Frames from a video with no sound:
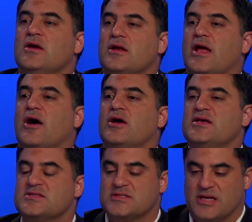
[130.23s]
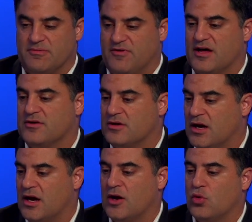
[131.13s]
Now, he's a stepfather.
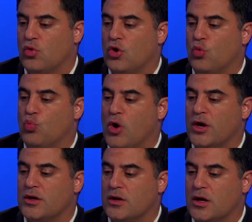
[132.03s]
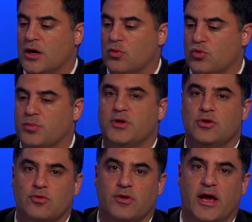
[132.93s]
Uh, uh, what uh, would be
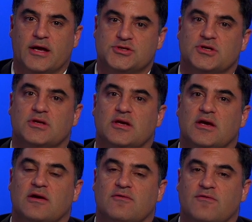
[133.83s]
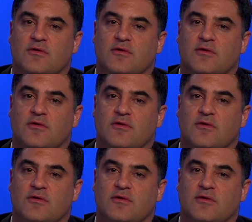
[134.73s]
your reaction if